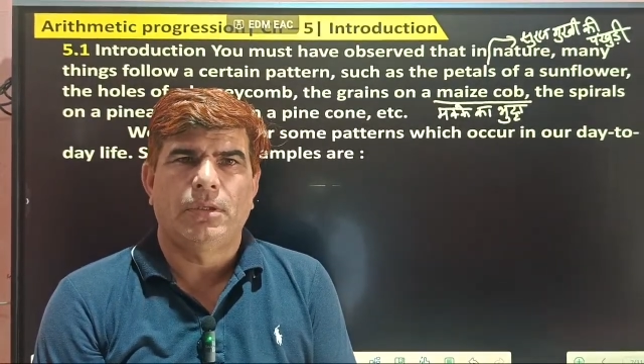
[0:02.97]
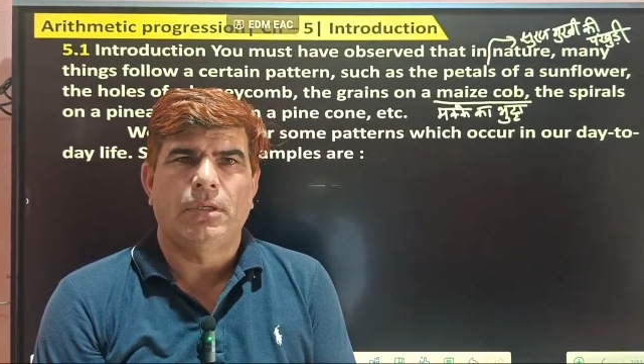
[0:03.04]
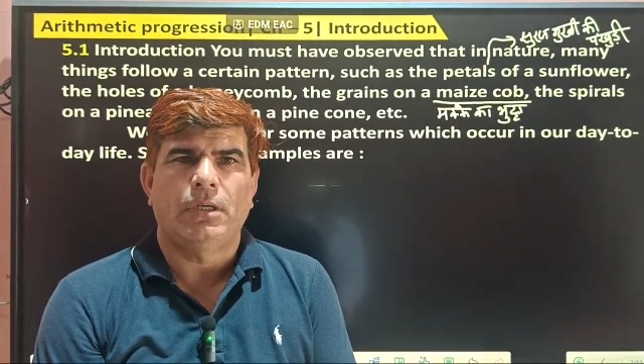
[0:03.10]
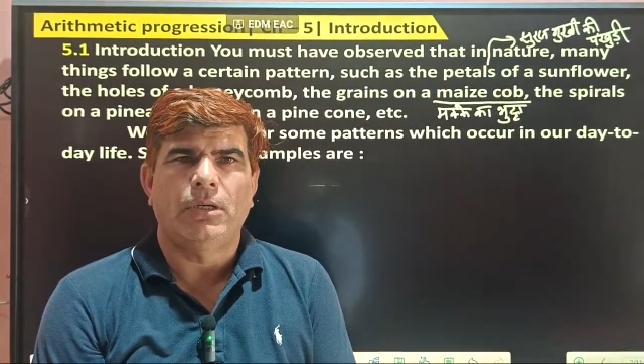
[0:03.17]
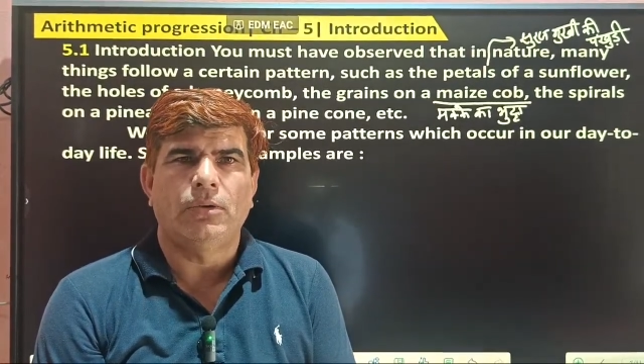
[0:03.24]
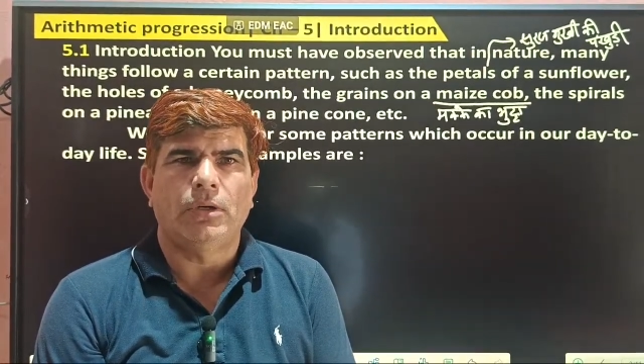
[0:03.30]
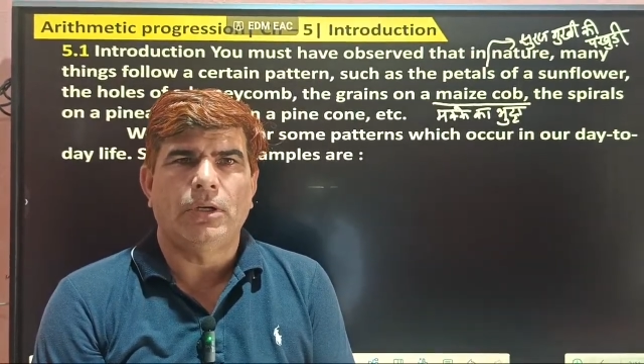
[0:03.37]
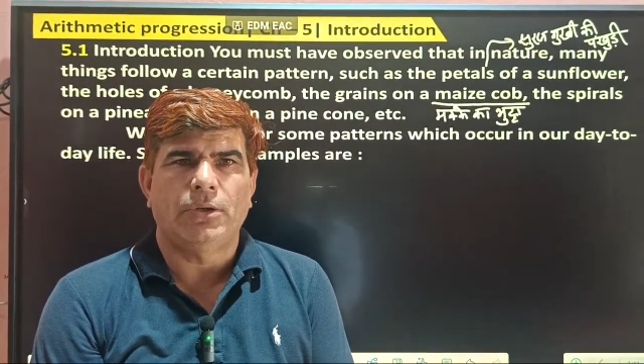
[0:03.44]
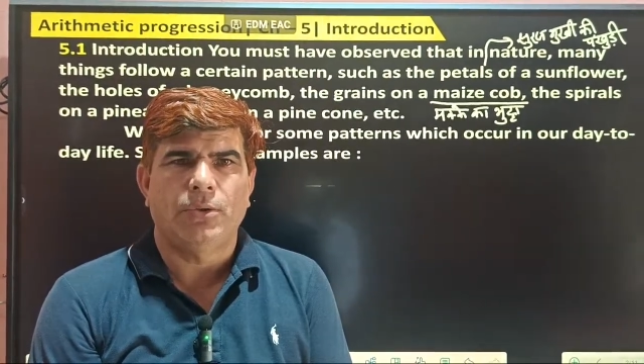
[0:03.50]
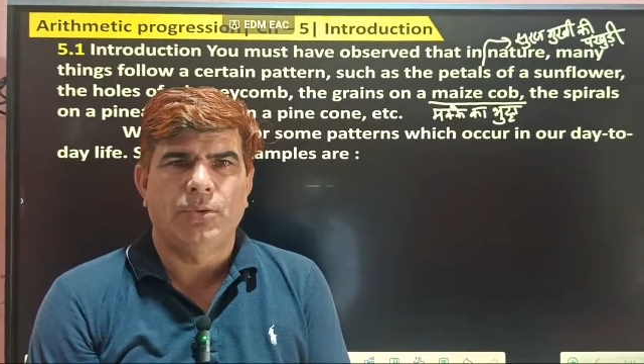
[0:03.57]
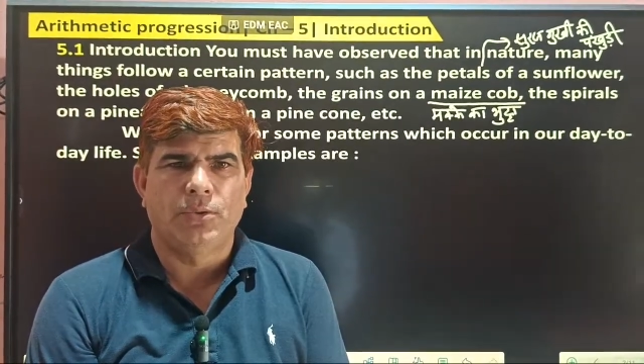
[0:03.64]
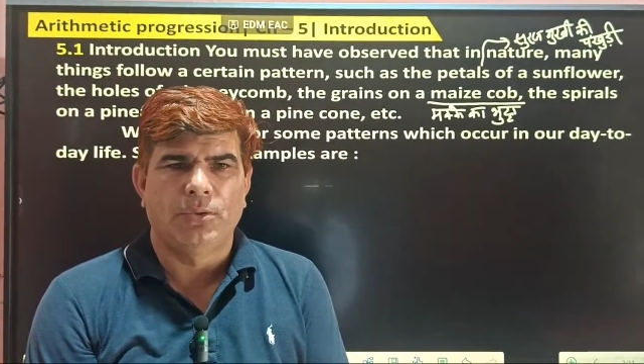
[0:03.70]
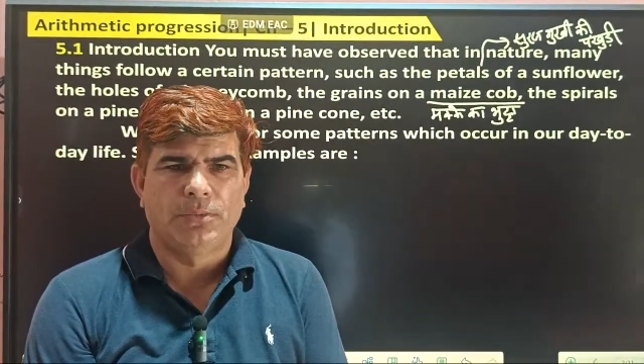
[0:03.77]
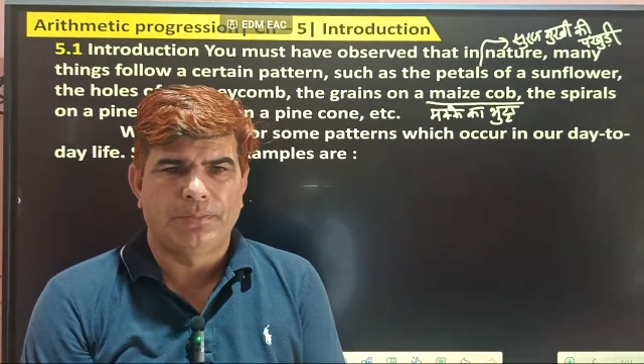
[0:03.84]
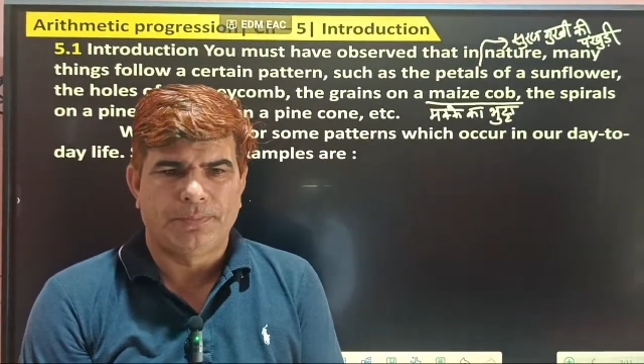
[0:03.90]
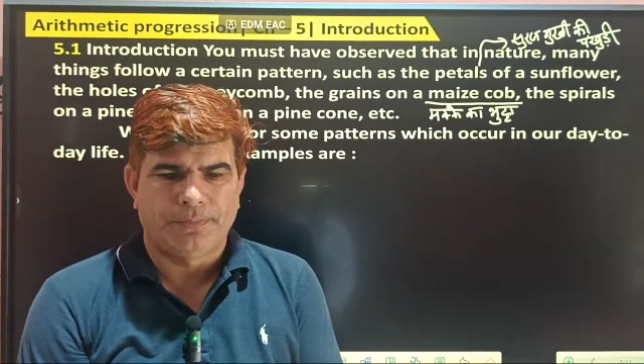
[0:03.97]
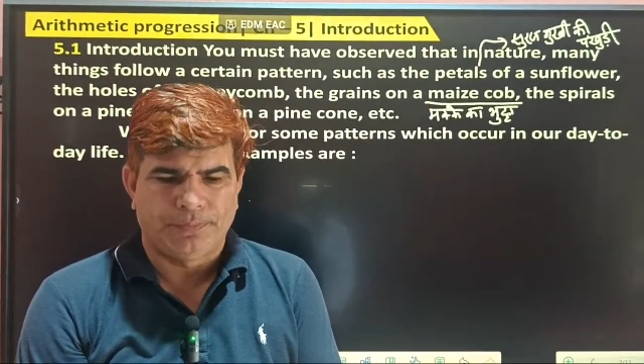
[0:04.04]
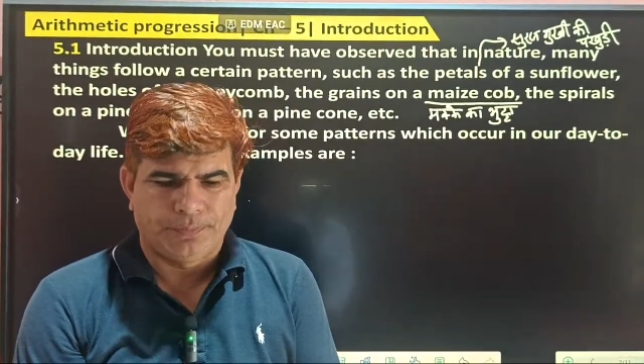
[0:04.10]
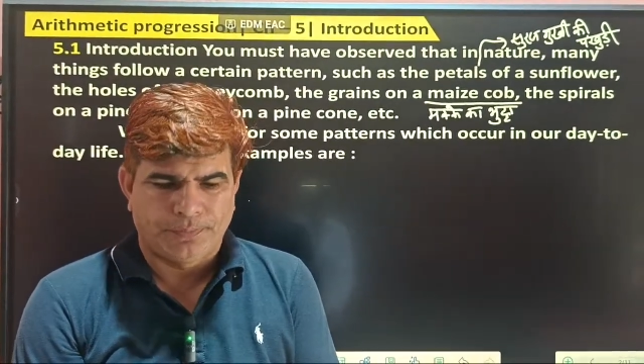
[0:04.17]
How are you?